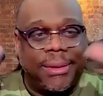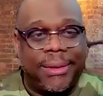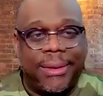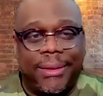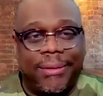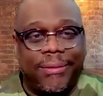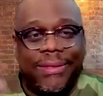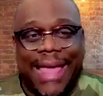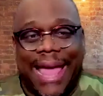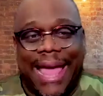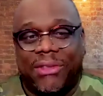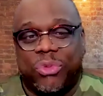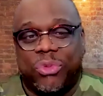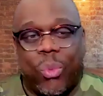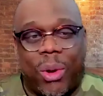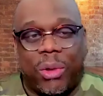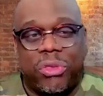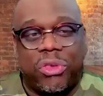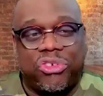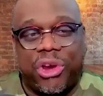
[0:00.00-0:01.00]
that's
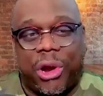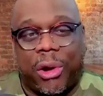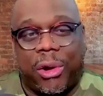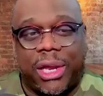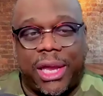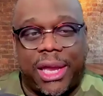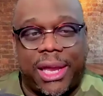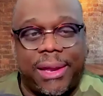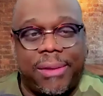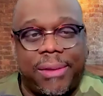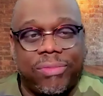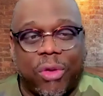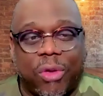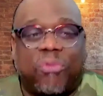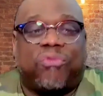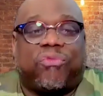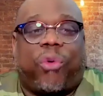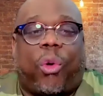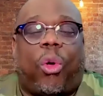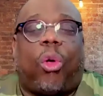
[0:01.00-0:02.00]
where the journey, the
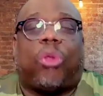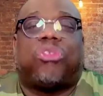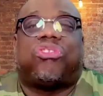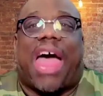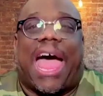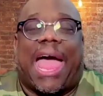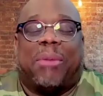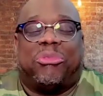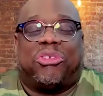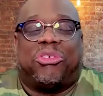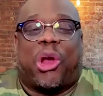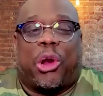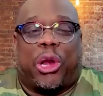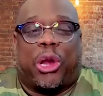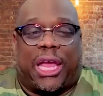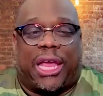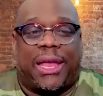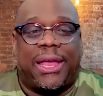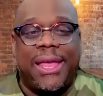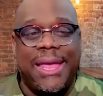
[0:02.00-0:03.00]
full-time
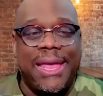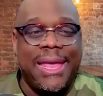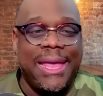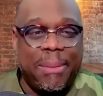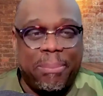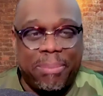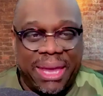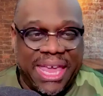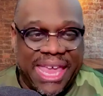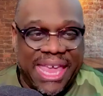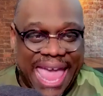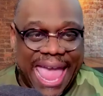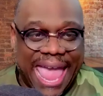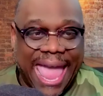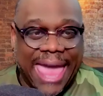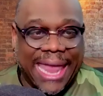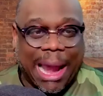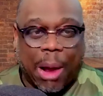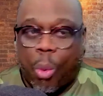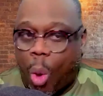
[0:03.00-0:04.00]
journey
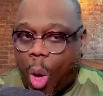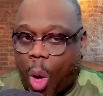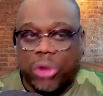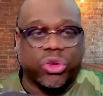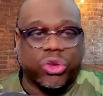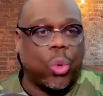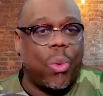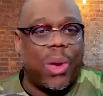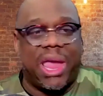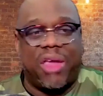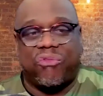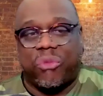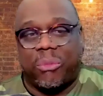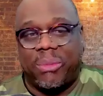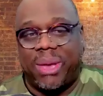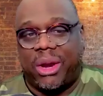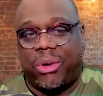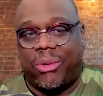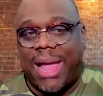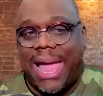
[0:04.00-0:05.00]
began. I walked away from
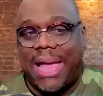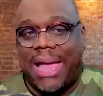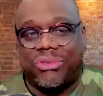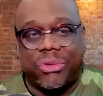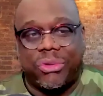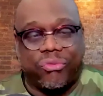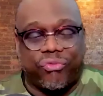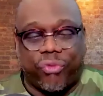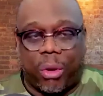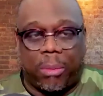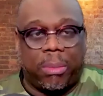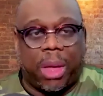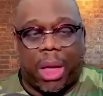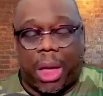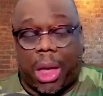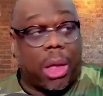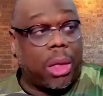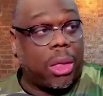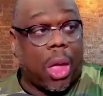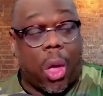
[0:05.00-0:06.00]

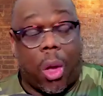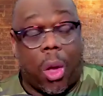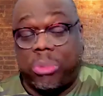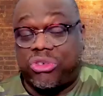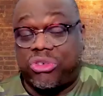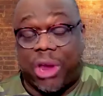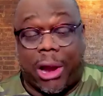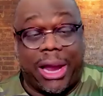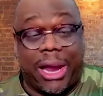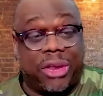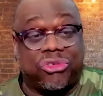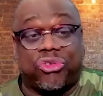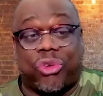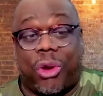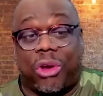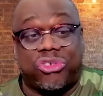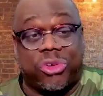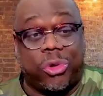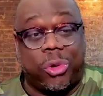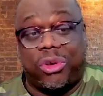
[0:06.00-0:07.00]

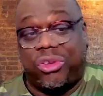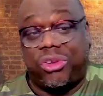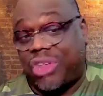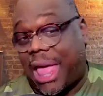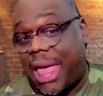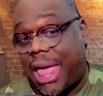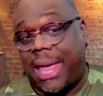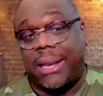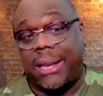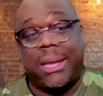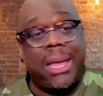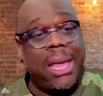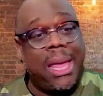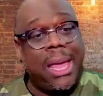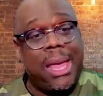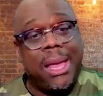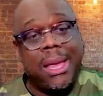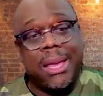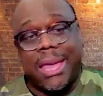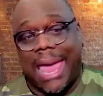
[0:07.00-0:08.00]
instructional design,
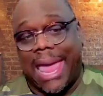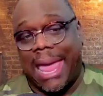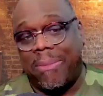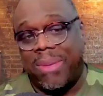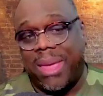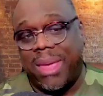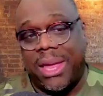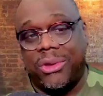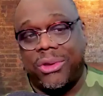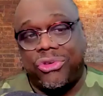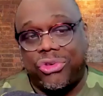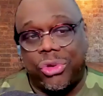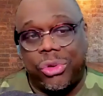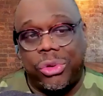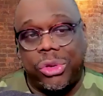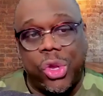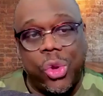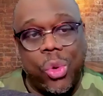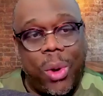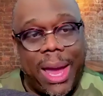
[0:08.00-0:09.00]
came
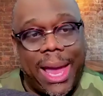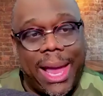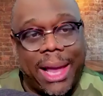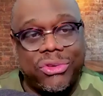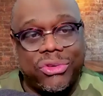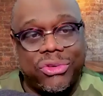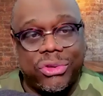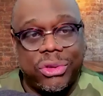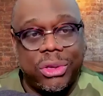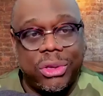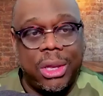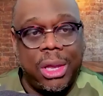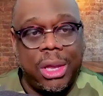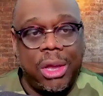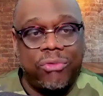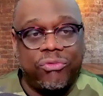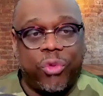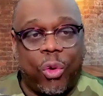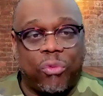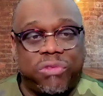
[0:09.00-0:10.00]
into UX
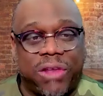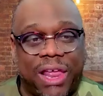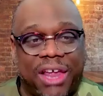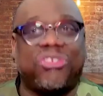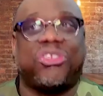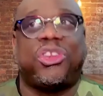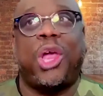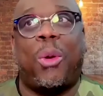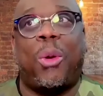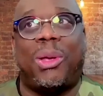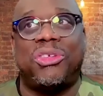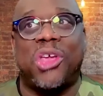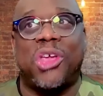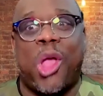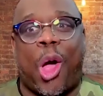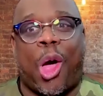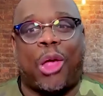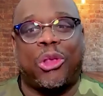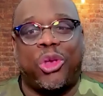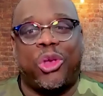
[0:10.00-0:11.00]
full-fledged. Still wasn't
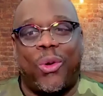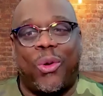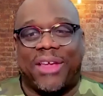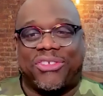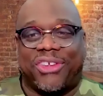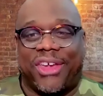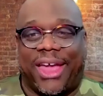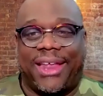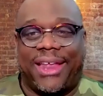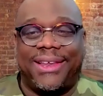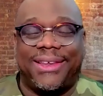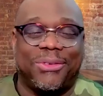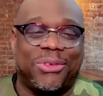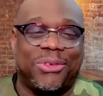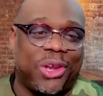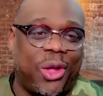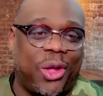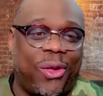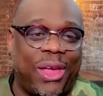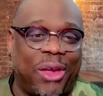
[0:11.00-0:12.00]
called UX yet. It was
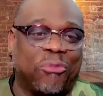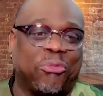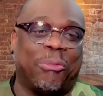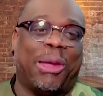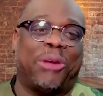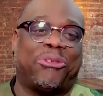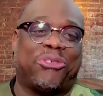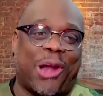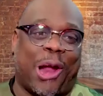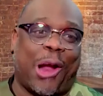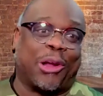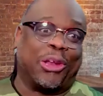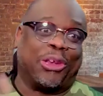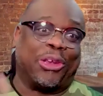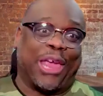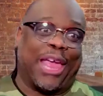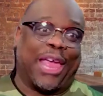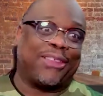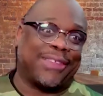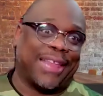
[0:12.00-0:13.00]
still information
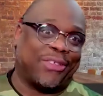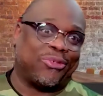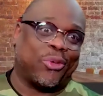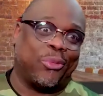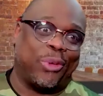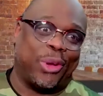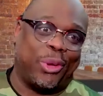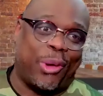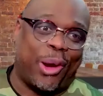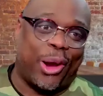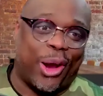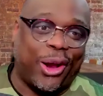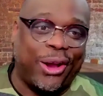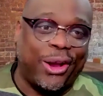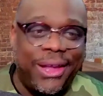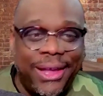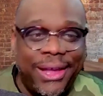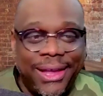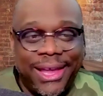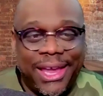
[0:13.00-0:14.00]
architect. That's what we were,
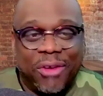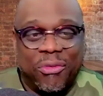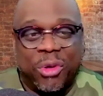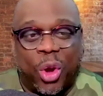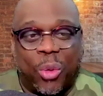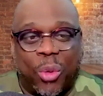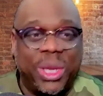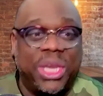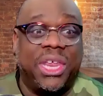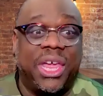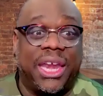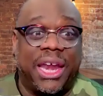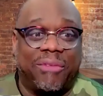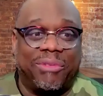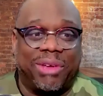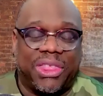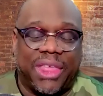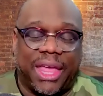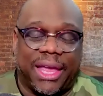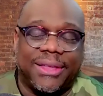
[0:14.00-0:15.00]
even though we did
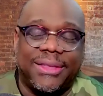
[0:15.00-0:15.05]
everything.